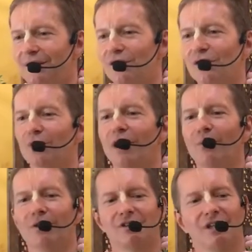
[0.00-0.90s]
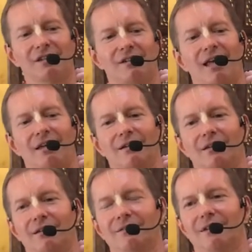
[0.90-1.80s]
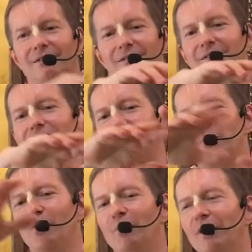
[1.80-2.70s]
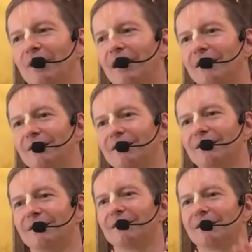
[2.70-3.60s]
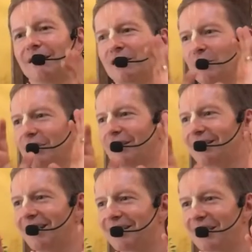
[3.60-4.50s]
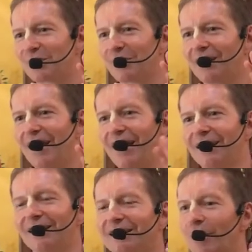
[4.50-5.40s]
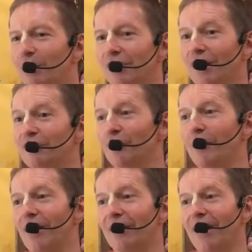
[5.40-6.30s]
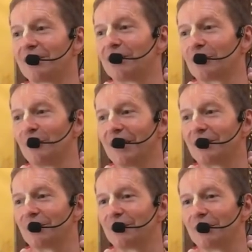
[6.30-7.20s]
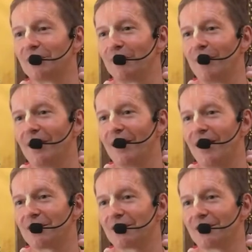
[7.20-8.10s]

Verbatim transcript: So there was just like a, a small building, some deities were there, and there was a hut for Maharaj, little bhajan kuti for Maharaj,